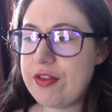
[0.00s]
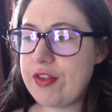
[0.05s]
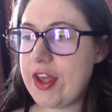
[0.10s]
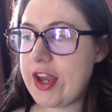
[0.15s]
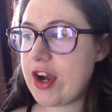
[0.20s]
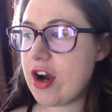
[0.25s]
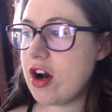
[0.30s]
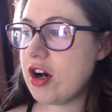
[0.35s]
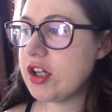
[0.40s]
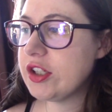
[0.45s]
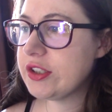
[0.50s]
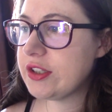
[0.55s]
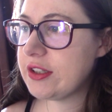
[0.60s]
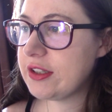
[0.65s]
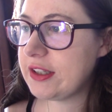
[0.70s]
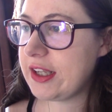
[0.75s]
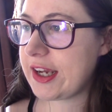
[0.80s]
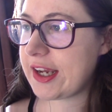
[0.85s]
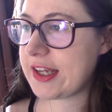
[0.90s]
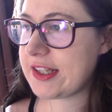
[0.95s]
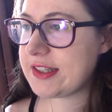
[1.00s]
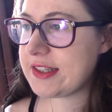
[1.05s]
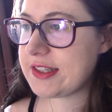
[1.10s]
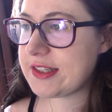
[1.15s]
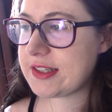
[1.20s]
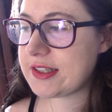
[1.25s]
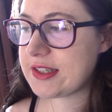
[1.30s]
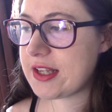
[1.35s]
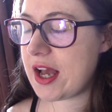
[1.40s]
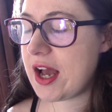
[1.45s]
they call like
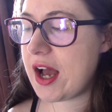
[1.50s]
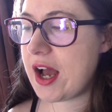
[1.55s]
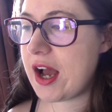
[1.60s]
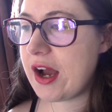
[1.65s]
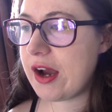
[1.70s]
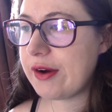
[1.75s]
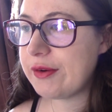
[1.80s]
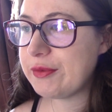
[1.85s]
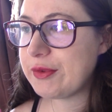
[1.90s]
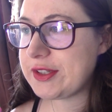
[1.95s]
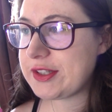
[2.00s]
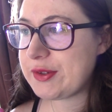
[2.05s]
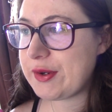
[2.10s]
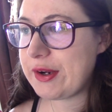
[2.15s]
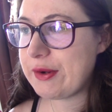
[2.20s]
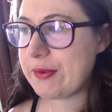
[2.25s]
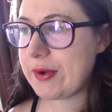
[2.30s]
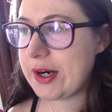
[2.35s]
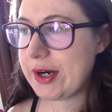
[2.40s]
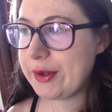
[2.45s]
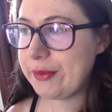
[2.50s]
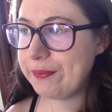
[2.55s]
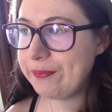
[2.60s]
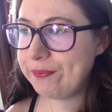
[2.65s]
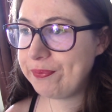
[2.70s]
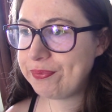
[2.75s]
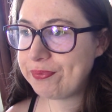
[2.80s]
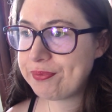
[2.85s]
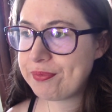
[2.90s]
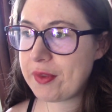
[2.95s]
it's uh what's the right word?
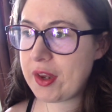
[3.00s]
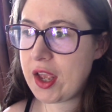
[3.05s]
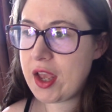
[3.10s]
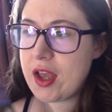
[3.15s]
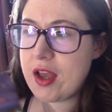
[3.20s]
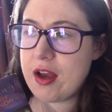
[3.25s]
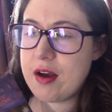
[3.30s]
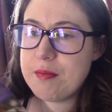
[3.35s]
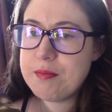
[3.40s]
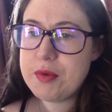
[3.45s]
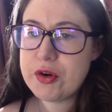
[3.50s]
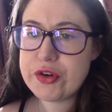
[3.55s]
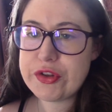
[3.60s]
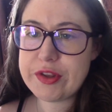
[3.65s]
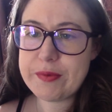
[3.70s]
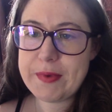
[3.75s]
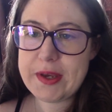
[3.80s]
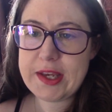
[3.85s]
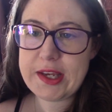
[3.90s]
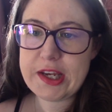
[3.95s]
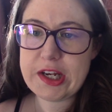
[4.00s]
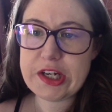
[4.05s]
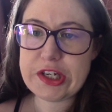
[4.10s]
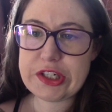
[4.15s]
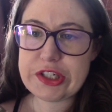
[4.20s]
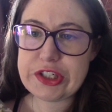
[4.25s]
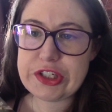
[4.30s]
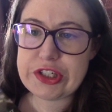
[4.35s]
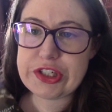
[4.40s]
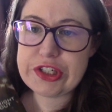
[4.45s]
Both the main
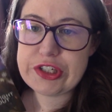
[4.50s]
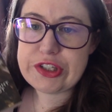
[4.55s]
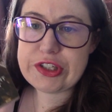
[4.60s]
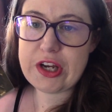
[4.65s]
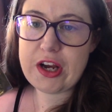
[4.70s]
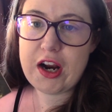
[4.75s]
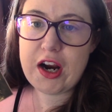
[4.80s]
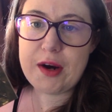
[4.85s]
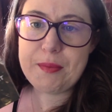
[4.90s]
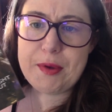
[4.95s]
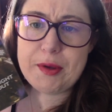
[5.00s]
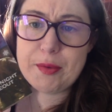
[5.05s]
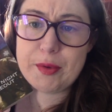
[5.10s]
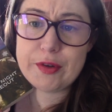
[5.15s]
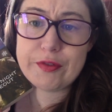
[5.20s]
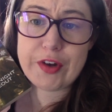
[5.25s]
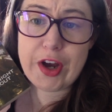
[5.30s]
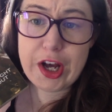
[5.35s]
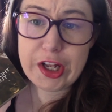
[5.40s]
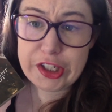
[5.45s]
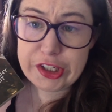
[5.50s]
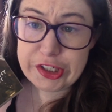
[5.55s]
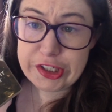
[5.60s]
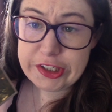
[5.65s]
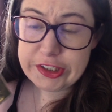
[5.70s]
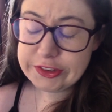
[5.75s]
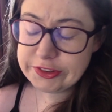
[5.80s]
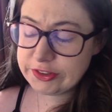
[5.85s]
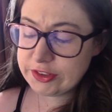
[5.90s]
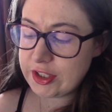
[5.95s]
characters are people of
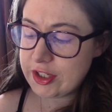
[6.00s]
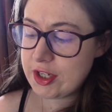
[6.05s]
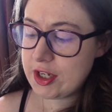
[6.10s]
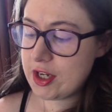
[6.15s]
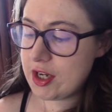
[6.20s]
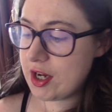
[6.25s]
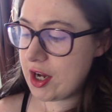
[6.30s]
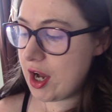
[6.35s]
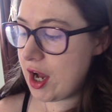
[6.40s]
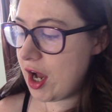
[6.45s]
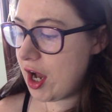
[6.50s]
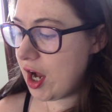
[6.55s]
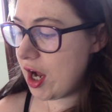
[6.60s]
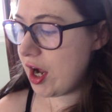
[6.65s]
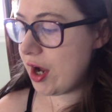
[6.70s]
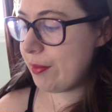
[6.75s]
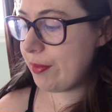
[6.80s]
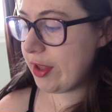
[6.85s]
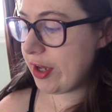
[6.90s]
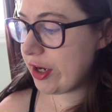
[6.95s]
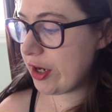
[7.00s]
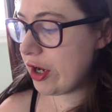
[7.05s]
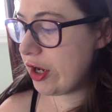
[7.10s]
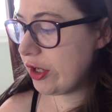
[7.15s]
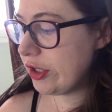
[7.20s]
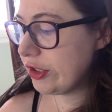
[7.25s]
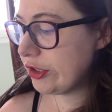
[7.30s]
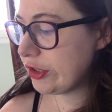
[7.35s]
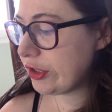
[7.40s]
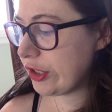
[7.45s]
color. Um, they
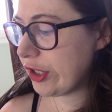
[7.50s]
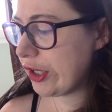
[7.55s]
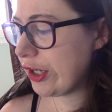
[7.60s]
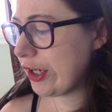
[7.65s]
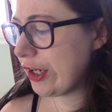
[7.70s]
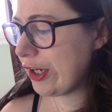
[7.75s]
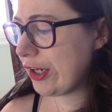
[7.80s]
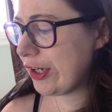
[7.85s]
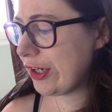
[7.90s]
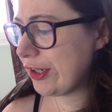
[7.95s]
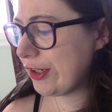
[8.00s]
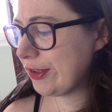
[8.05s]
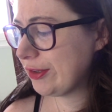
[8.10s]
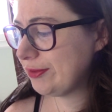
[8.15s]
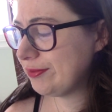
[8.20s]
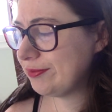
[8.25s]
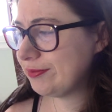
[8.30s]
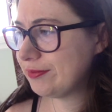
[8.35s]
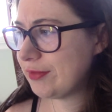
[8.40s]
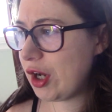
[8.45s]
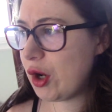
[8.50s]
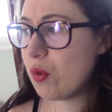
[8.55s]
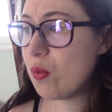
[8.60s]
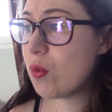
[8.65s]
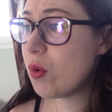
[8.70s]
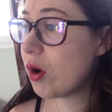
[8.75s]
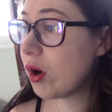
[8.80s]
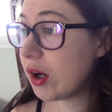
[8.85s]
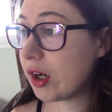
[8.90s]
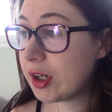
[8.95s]
called her
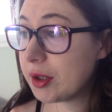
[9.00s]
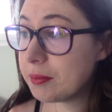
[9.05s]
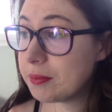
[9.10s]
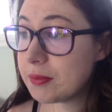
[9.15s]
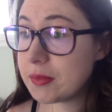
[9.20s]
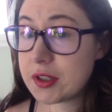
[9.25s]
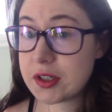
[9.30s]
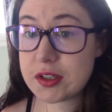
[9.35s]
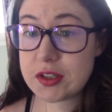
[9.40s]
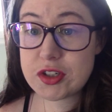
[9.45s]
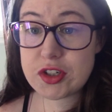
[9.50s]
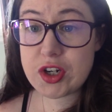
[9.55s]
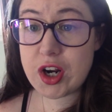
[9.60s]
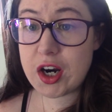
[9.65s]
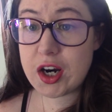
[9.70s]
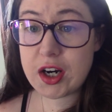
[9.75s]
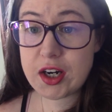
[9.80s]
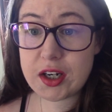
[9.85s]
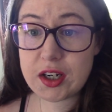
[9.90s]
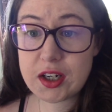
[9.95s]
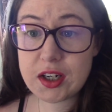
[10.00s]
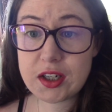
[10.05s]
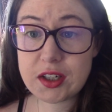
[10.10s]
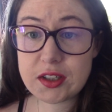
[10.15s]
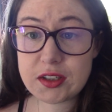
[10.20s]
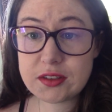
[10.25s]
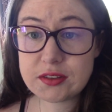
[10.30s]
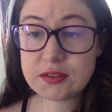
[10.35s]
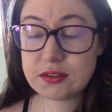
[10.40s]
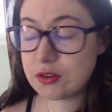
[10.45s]
warm, dark,
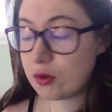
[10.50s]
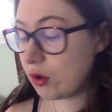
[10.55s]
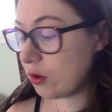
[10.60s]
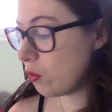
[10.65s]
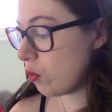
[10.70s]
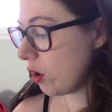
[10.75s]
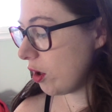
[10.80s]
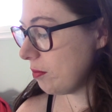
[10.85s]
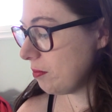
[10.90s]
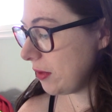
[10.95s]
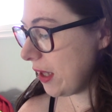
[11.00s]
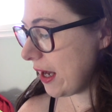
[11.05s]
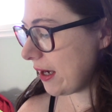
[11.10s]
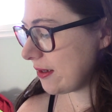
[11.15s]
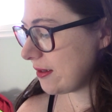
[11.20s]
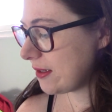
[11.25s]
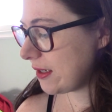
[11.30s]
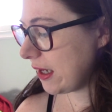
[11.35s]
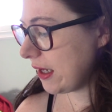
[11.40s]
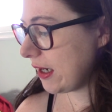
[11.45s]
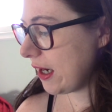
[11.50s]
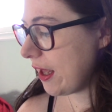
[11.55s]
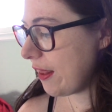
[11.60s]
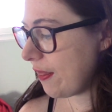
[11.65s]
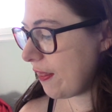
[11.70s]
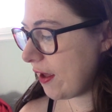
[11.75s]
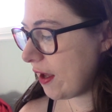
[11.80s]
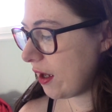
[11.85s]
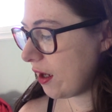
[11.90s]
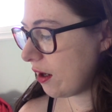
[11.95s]
or warm black skin, I
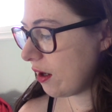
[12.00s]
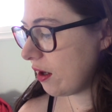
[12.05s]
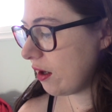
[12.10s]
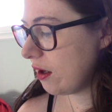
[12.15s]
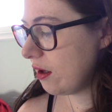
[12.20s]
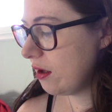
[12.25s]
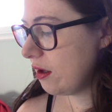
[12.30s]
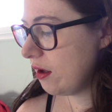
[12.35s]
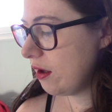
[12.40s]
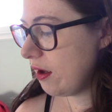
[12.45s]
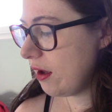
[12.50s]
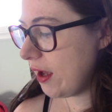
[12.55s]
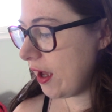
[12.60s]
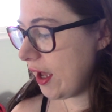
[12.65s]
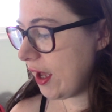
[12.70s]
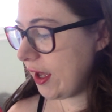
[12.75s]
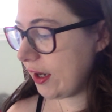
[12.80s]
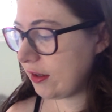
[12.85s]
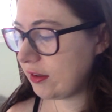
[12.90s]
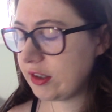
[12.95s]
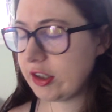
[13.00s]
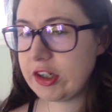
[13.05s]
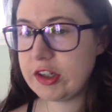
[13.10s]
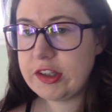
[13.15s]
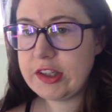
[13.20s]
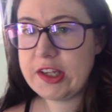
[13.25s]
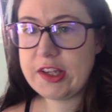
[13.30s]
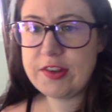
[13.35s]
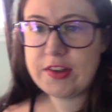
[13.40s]
think. And clearly